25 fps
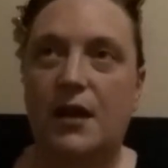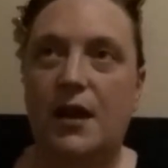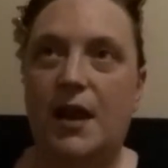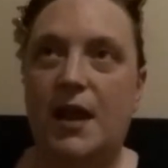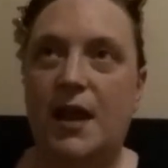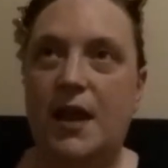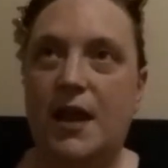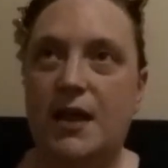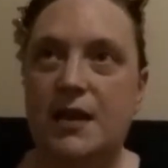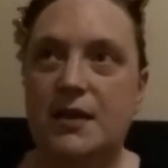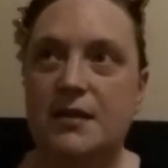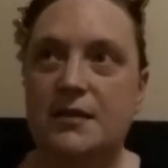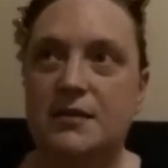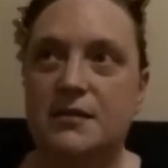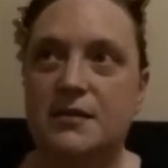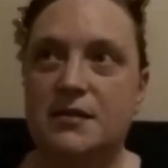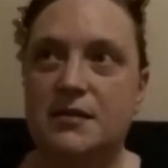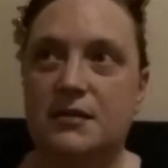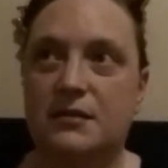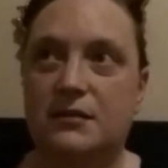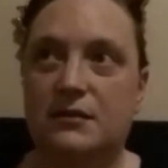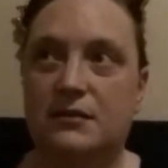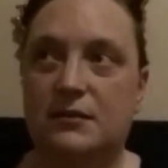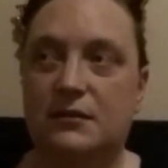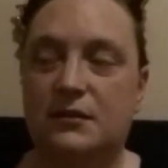And
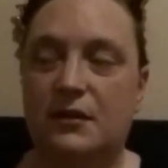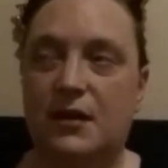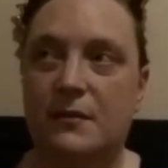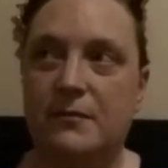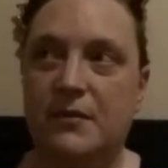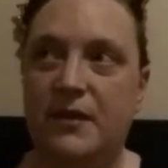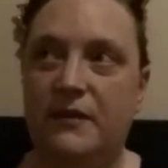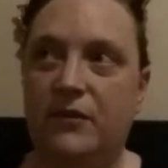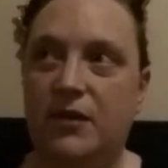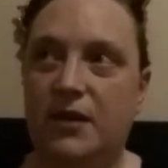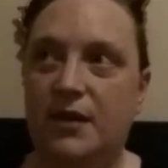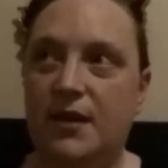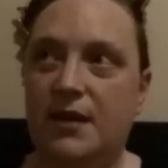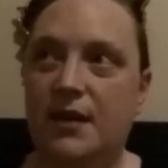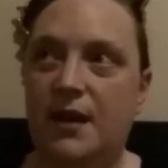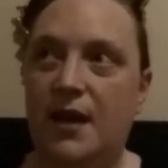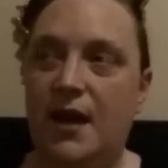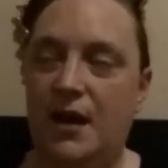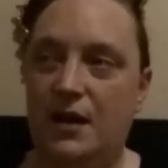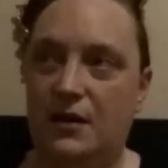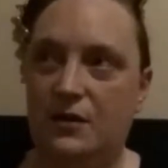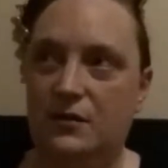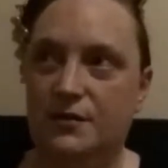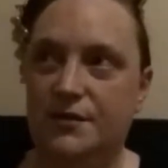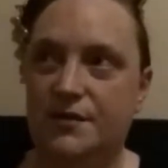I'm living in a
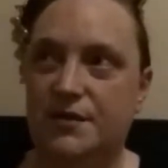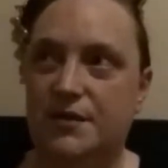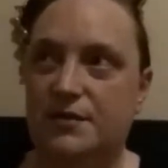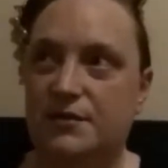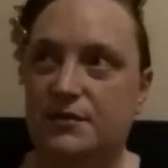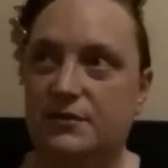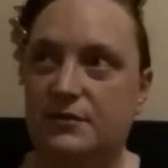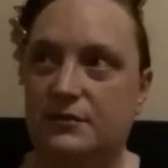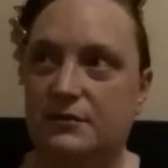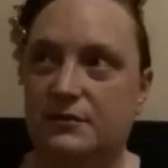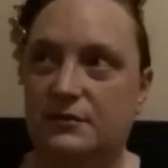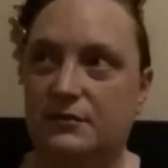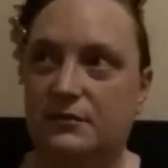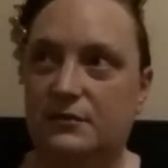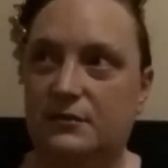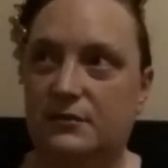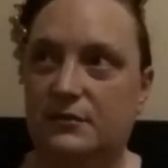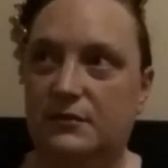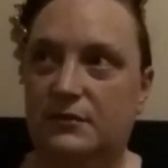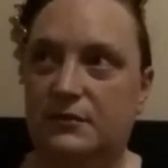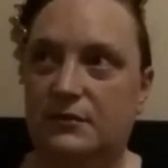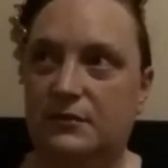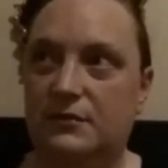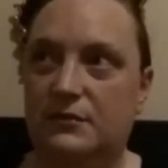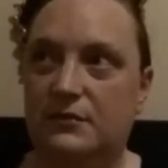house
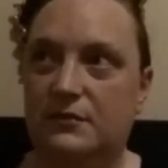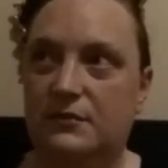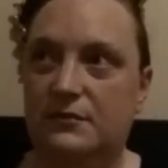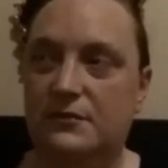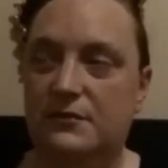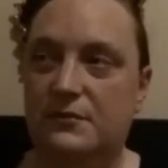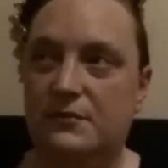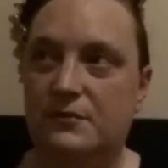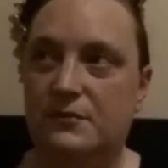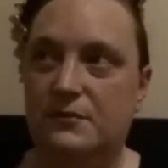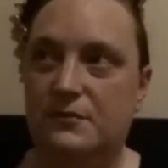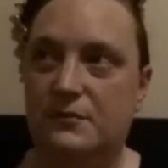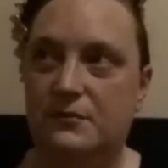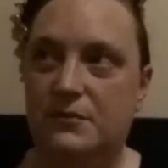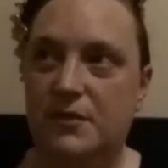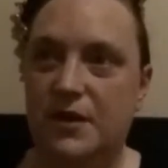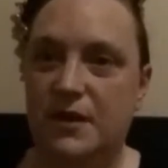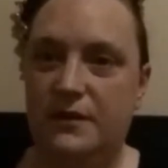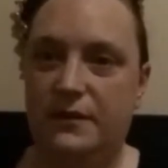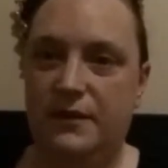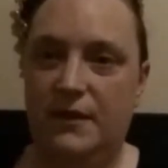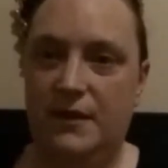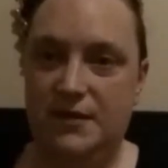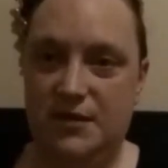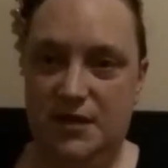with
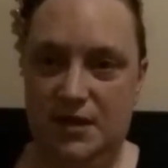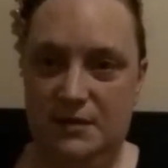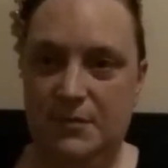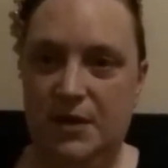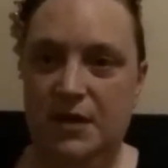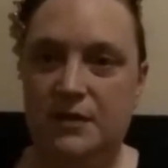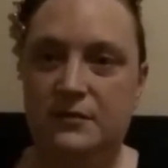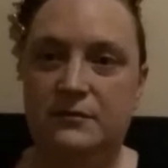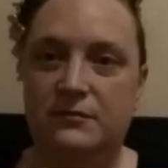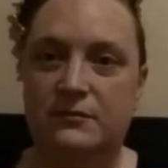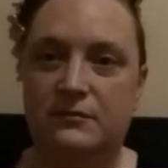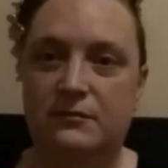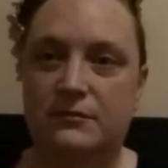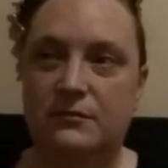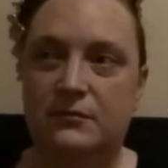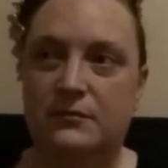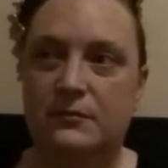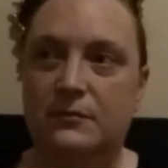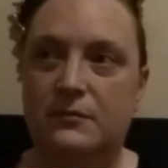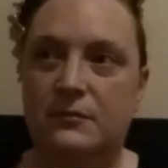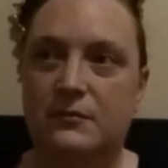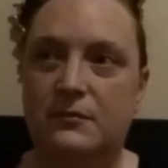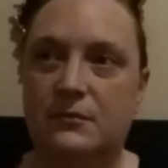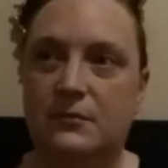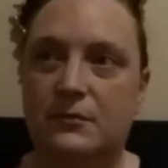a demon
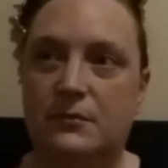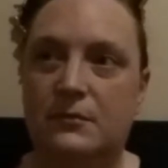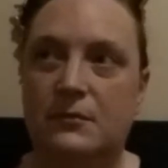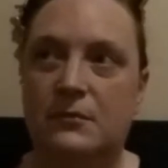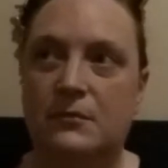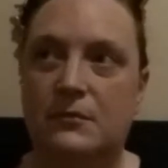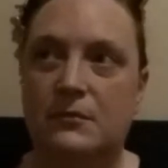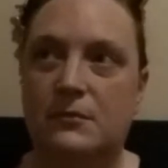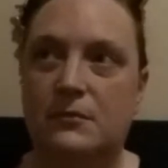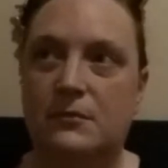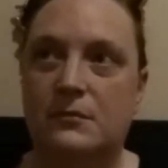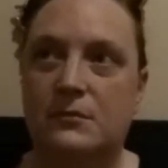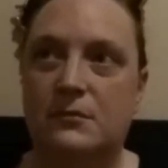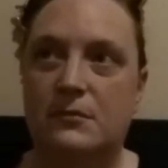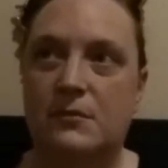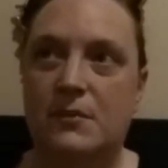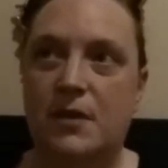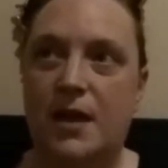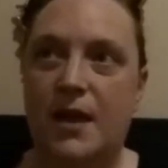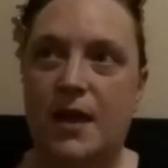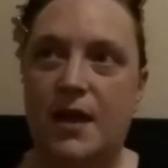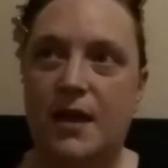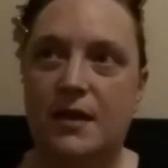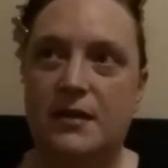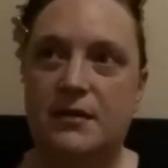
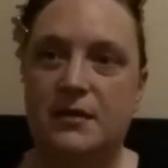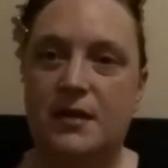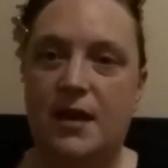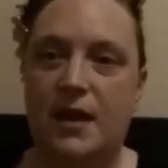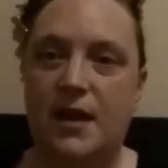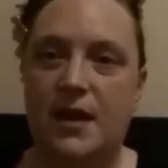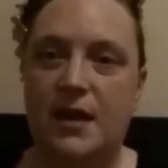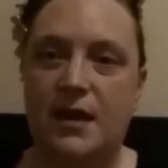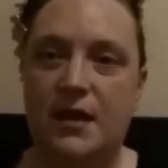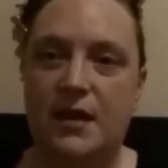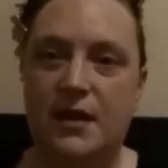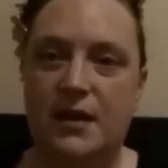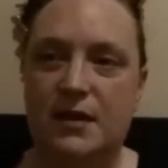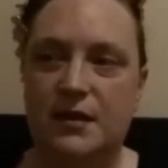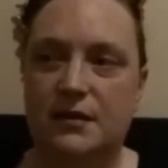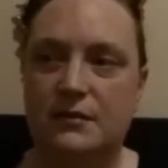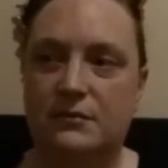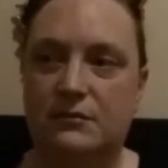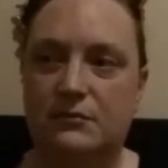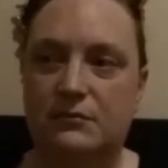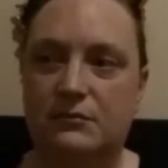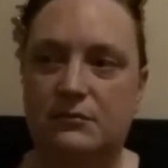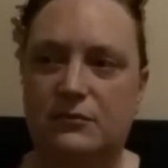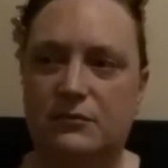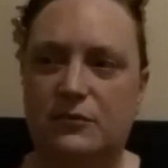and a
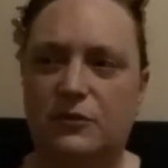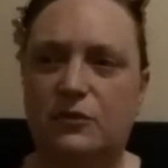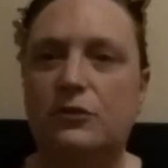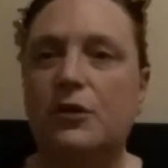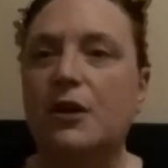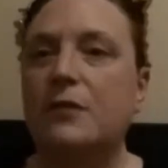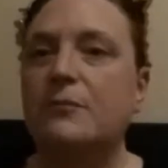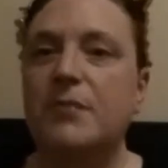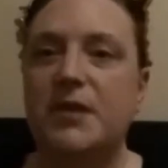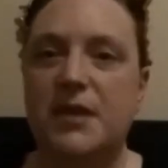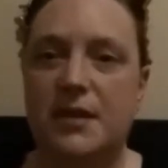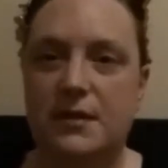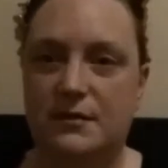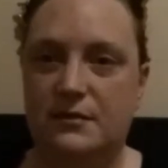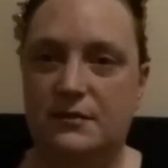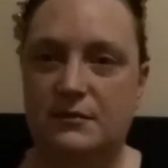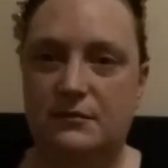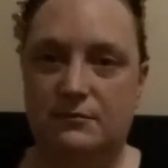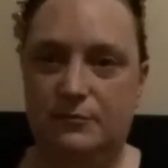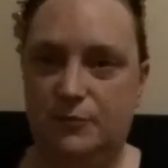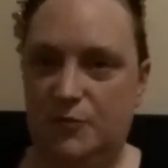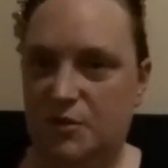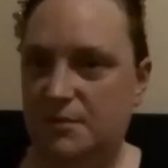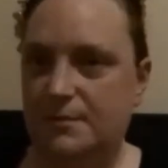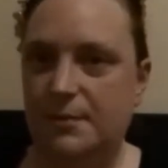grumpy
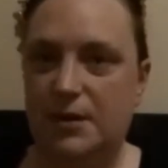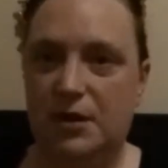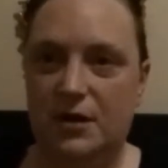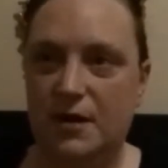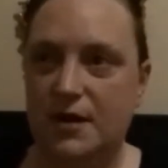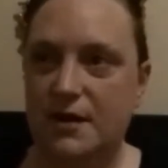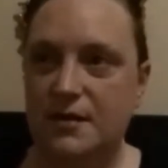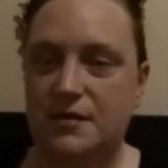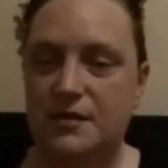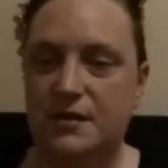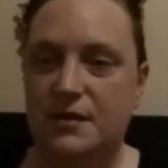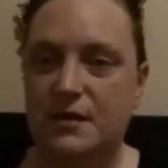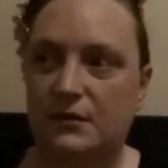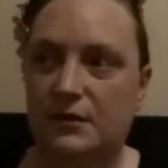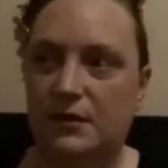spirit.